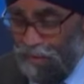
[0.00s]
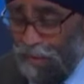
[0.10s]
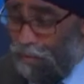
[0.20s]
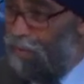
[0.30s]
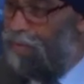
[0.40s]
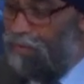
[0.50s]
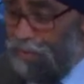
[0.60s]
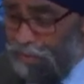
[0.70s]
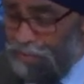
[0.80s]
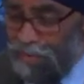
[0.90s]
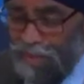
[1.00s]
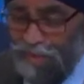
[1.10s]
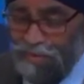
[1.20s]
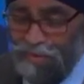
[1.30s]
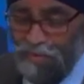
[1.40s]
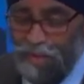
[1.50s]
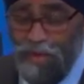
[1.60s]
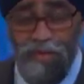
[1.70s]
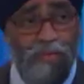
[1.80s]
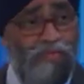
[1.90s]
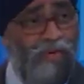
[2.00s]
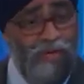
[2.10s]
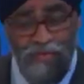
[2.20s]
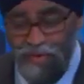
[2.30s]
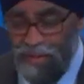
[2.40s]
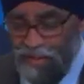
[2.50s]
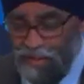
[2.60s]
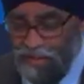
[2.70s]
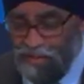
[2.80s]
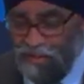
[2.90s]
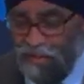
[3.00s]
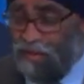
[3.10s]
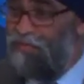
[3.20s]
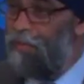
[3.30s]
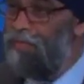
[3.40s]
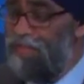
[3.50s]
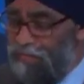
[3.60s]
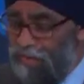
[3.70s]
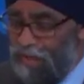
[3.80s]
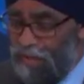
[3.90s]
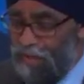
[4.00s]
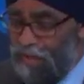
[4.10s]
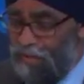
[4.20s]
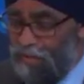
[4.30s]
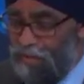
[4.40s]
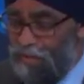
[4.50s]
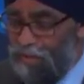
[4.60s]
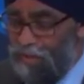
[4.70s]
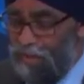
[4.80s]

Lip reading: And we were extremely proud to welcome 500 delegates from 79 countries